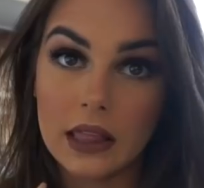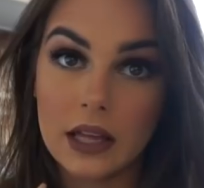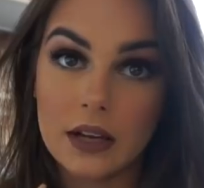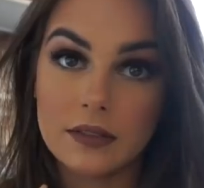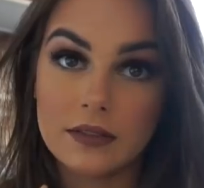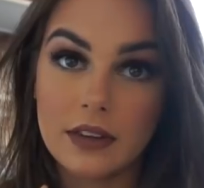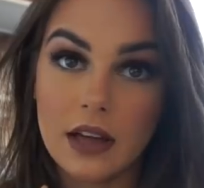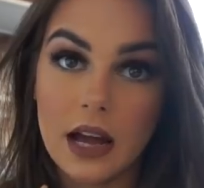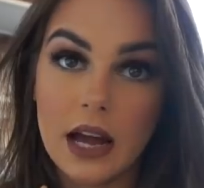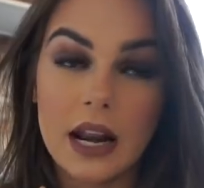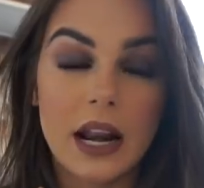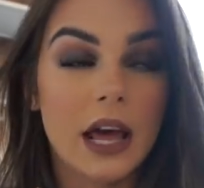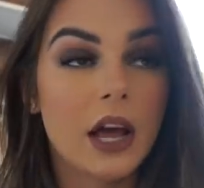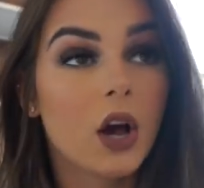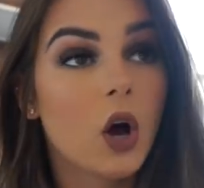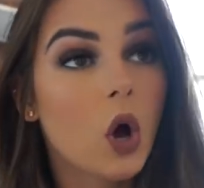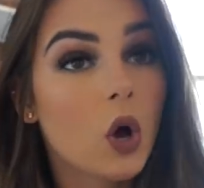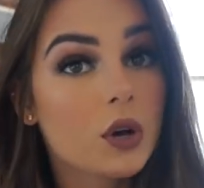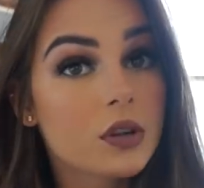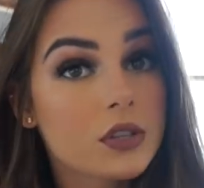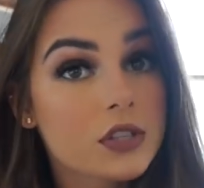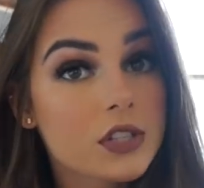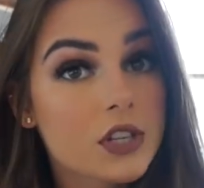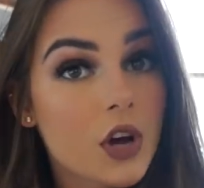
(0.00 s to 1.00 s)
love that. And I
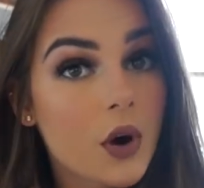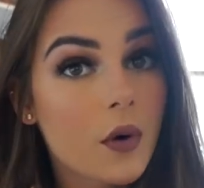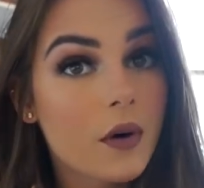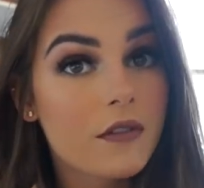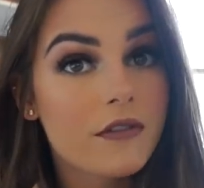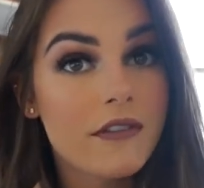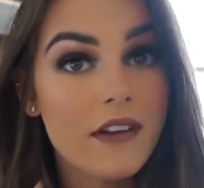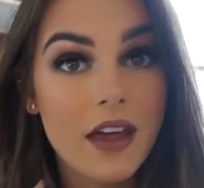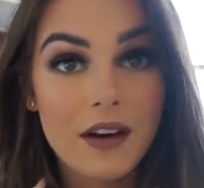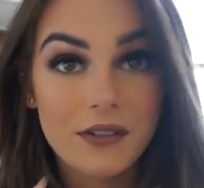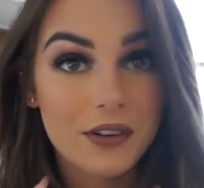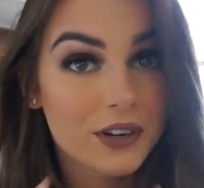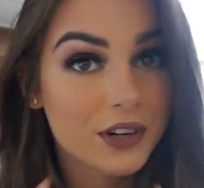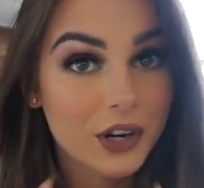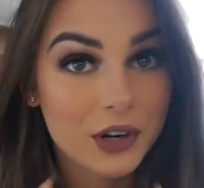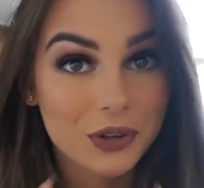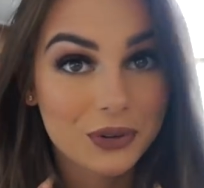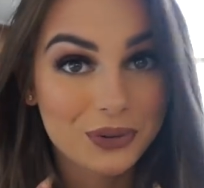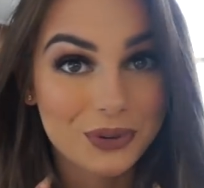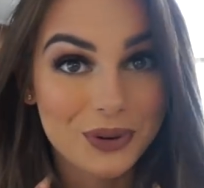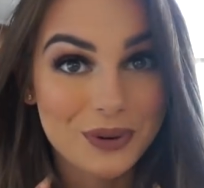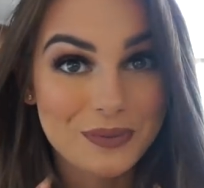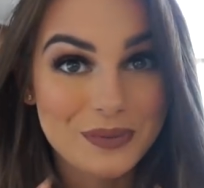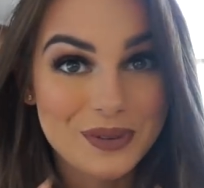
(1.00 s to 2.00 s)
also have never done
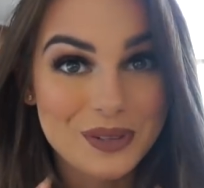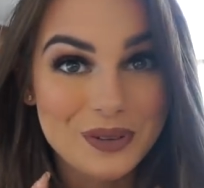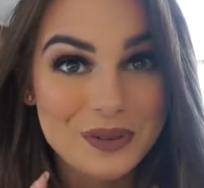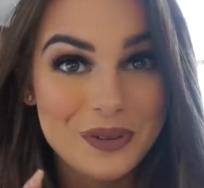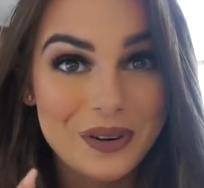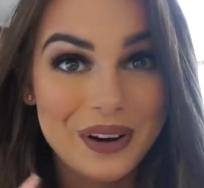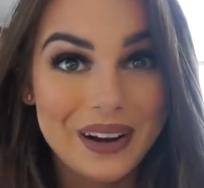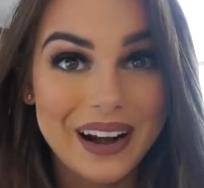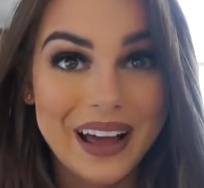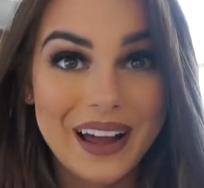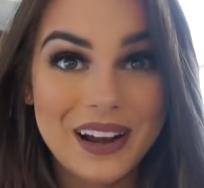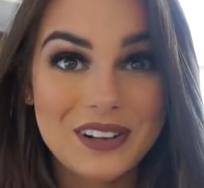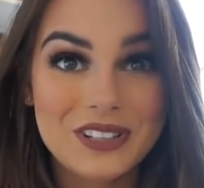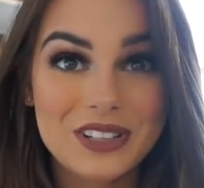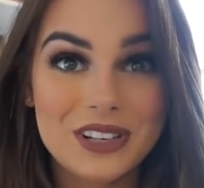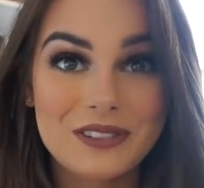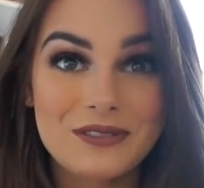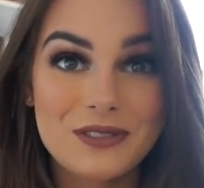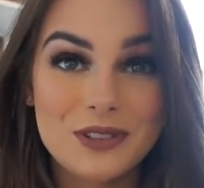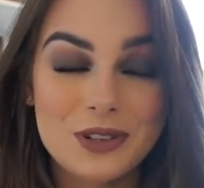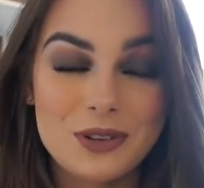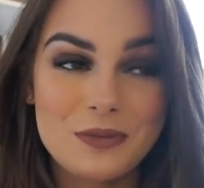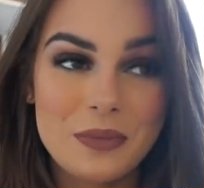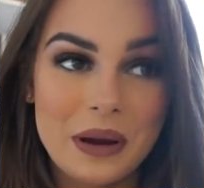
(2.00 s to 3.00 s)
a room tour, and I actually
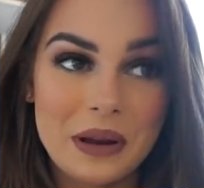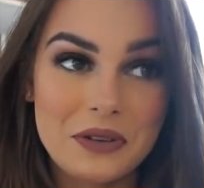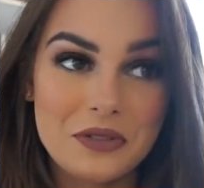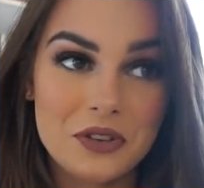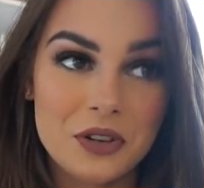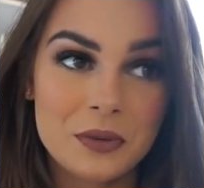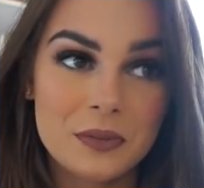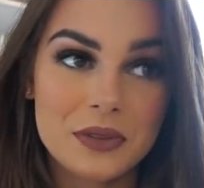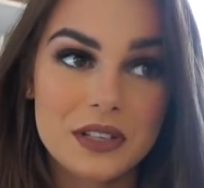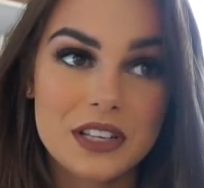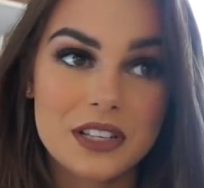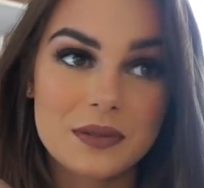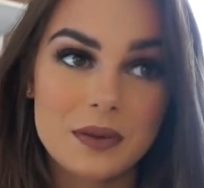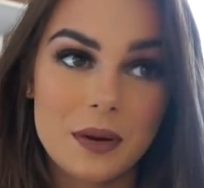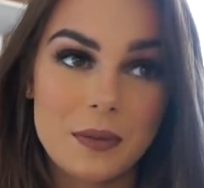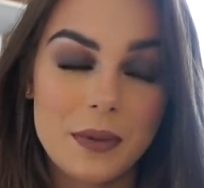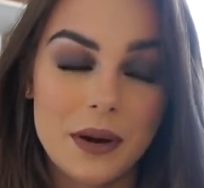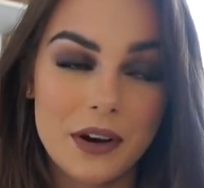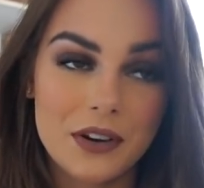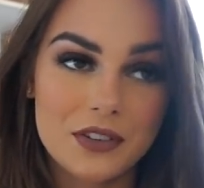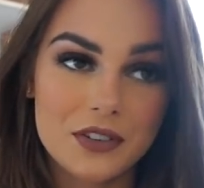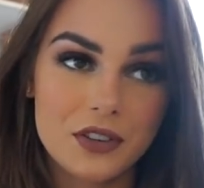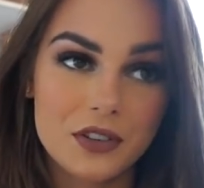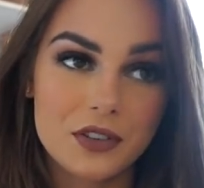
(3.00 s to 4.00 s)
have two bedrooms because my
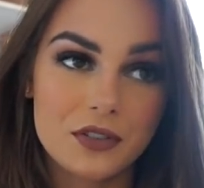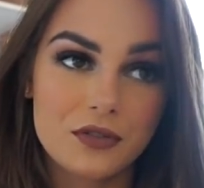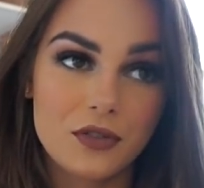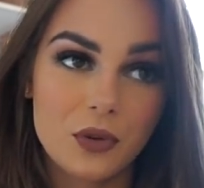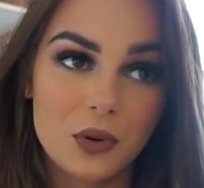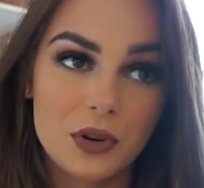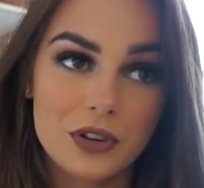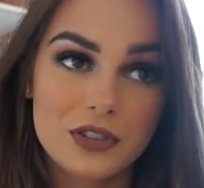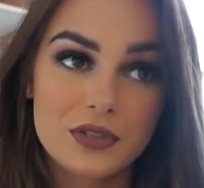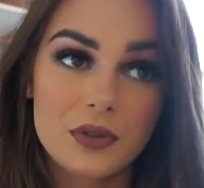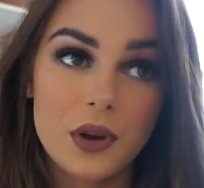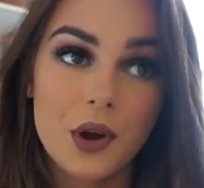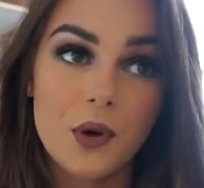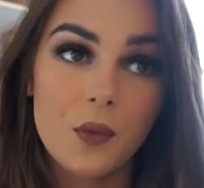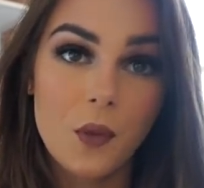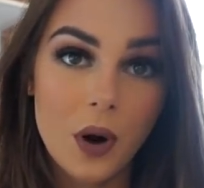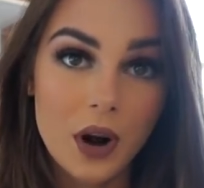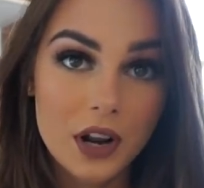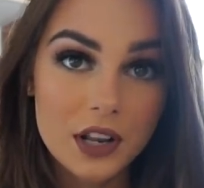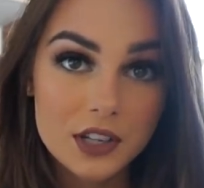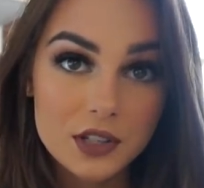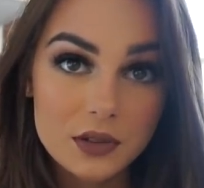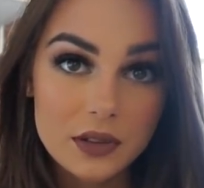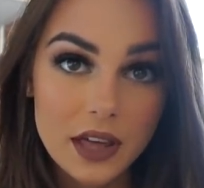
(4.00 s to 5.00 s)
parents are divorced, so I
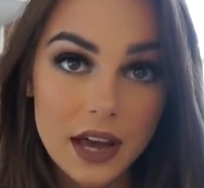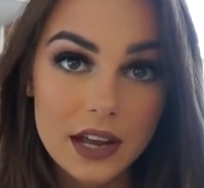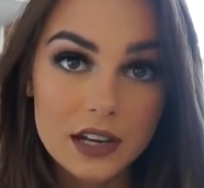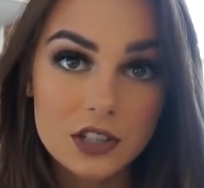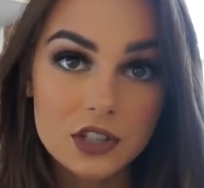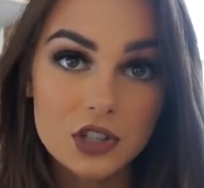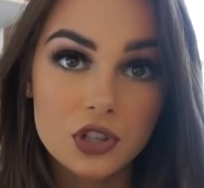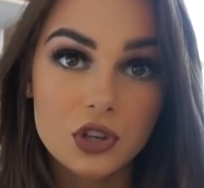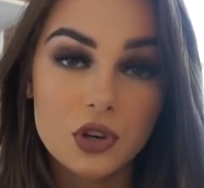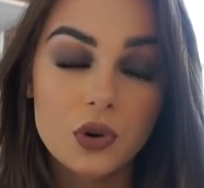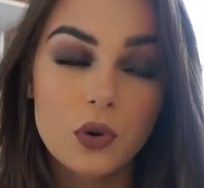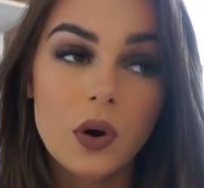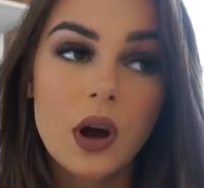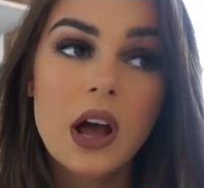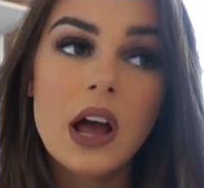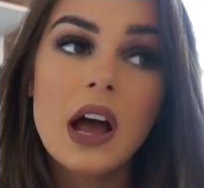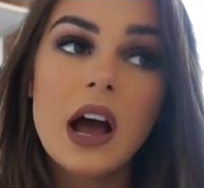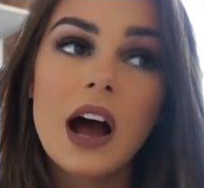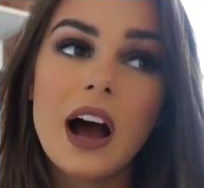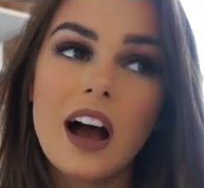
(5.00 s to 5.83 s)
want to do that too.